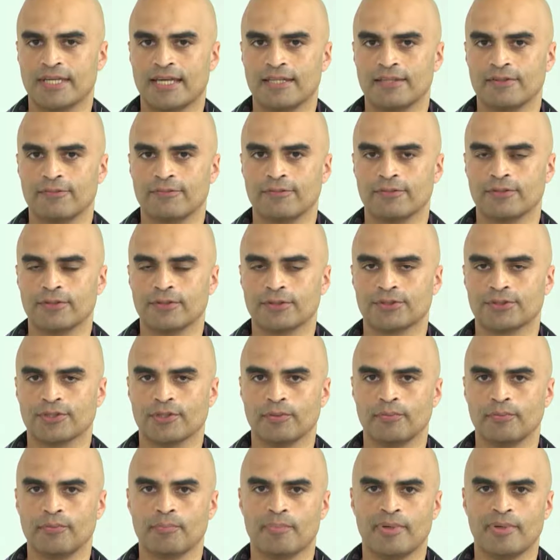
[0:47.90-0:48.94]
together for us
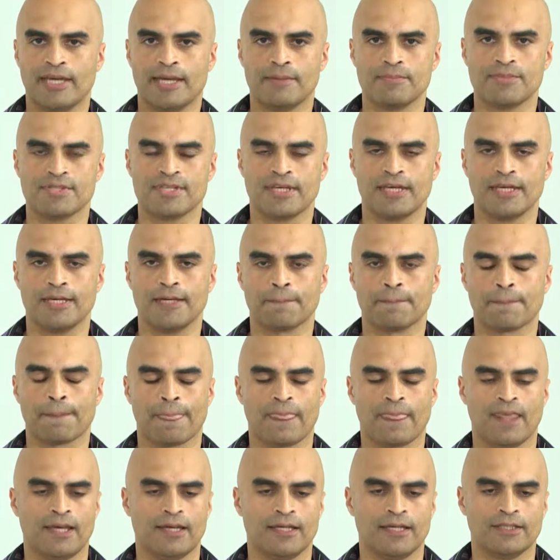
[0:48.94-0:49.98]
on PMC.
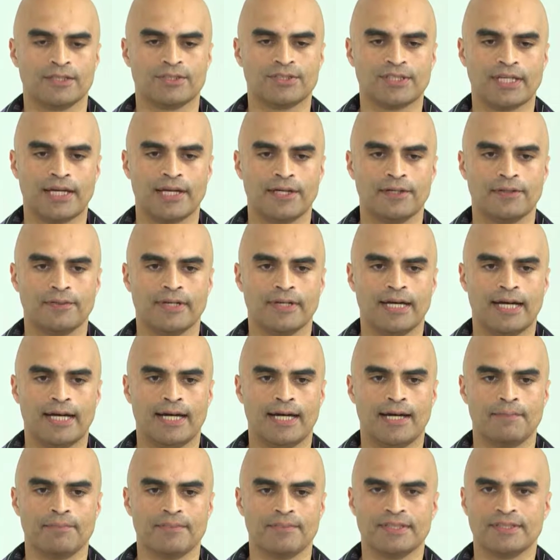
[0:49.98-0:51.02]
So
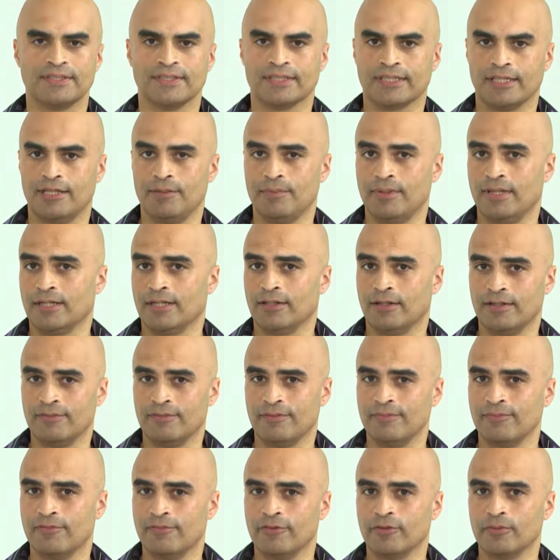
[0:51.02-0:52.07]
this is going to be a kind
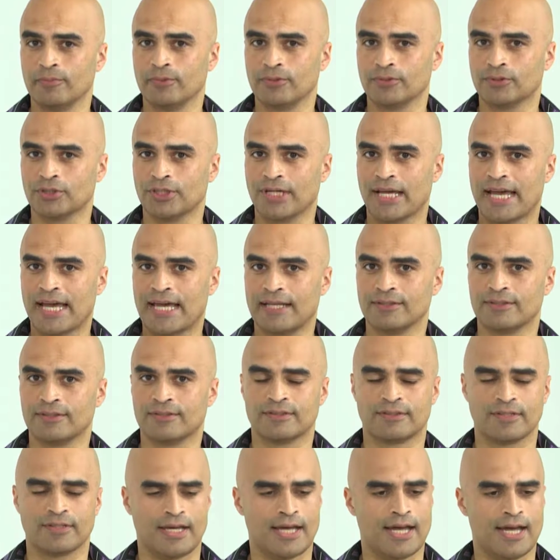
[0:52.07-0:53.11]
of informal chat.
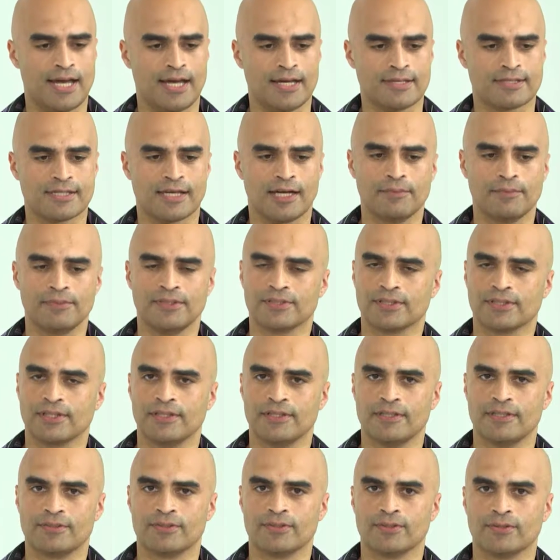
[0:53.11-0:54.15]
Toby's
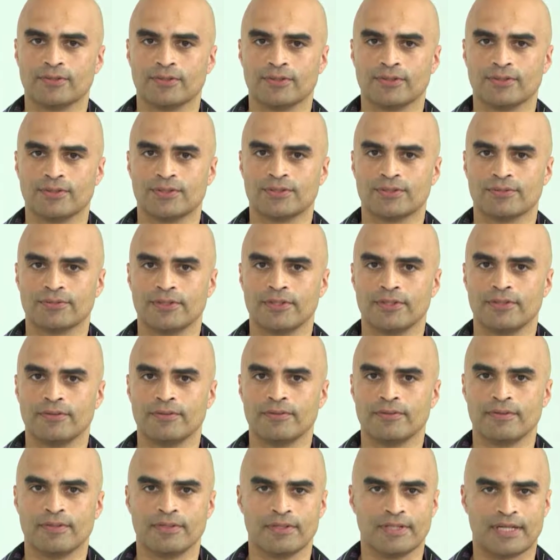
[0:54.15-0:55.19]
going to talk us
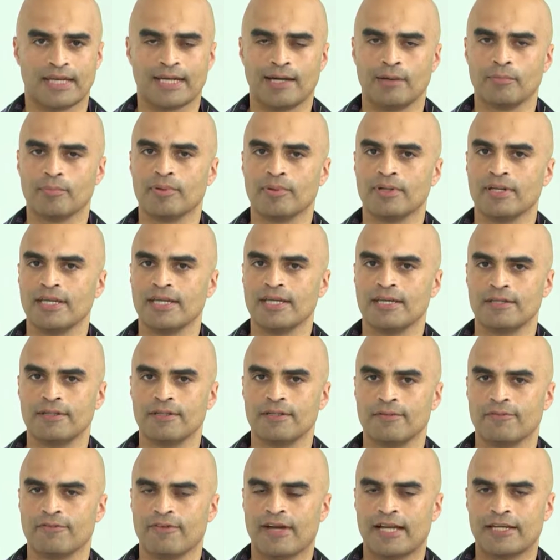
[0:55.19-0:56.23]
through the company
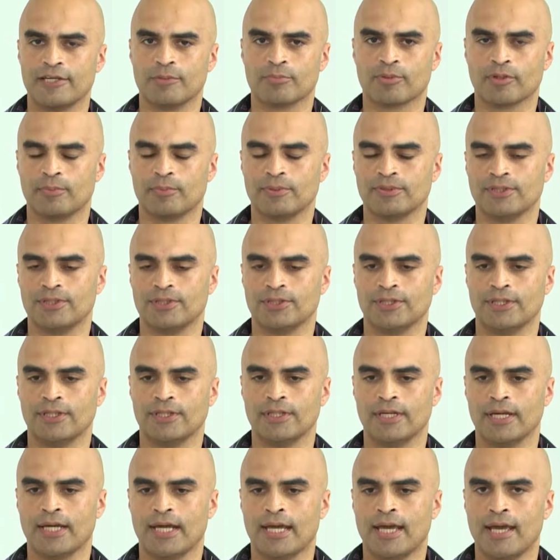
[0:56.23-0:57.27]
and the value
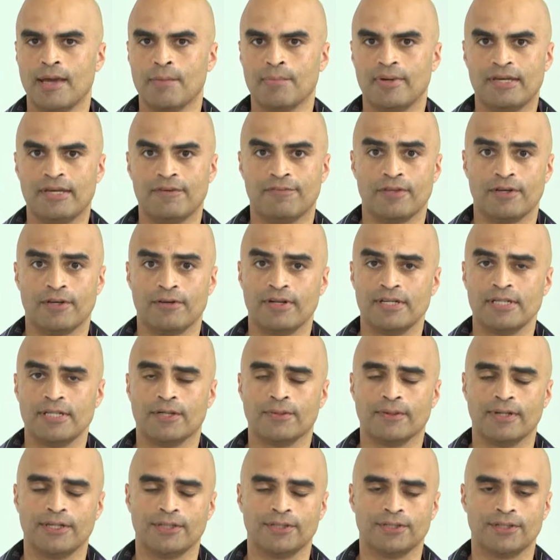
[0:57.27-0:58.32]
proposition. But if there are any
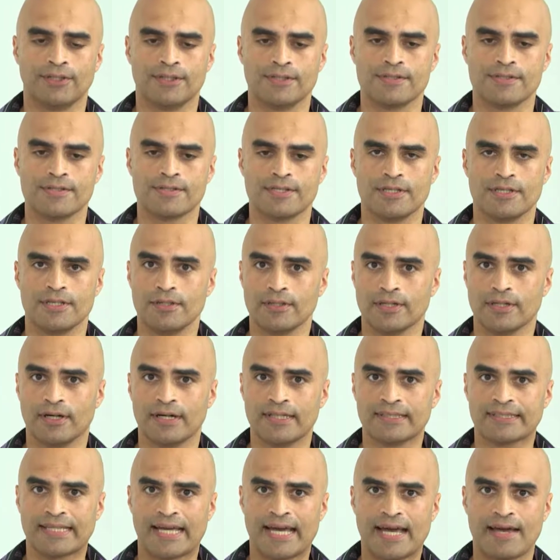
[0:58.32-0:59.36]
questions that you
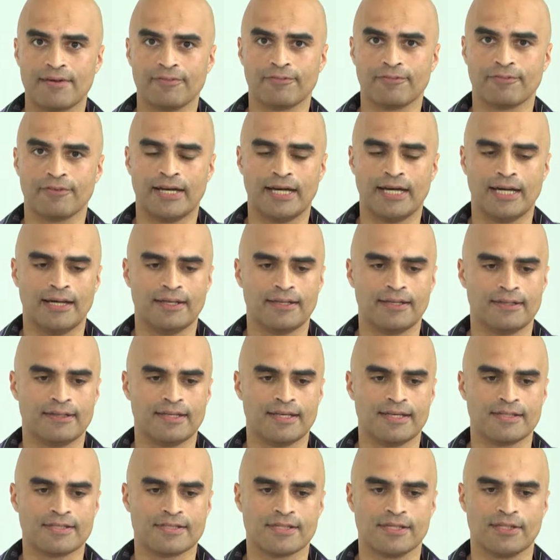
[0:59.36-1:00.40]
guys have,
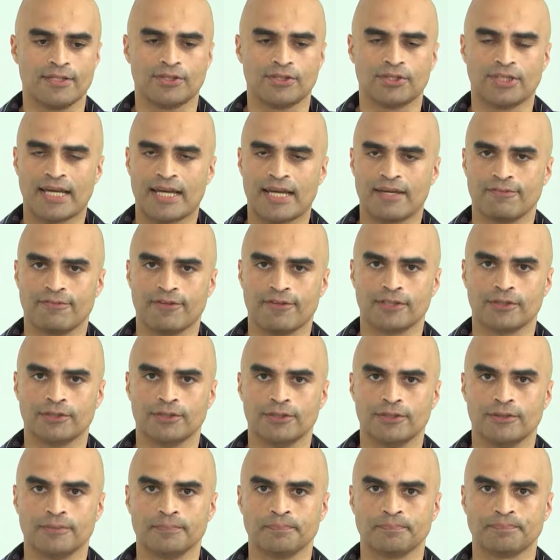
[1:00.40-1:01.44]
there's a chat
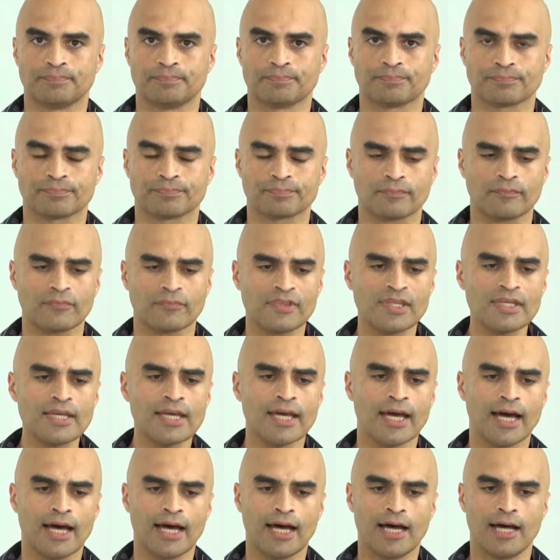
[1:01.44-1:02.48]
function
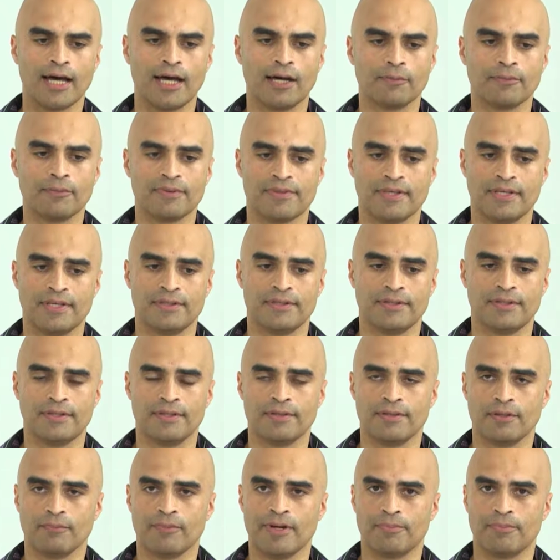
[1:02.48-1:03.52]

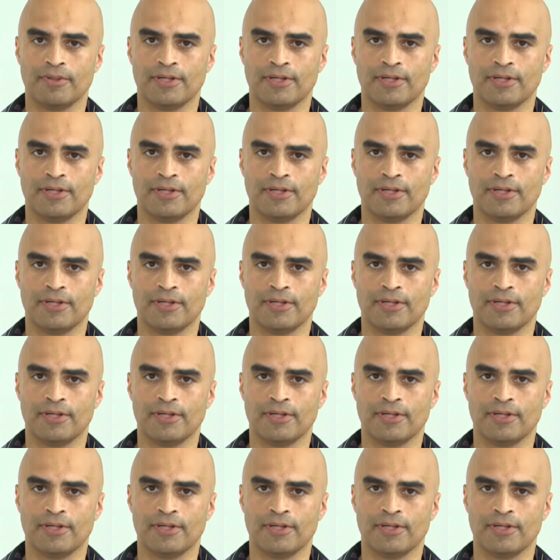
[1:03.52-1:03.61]
within the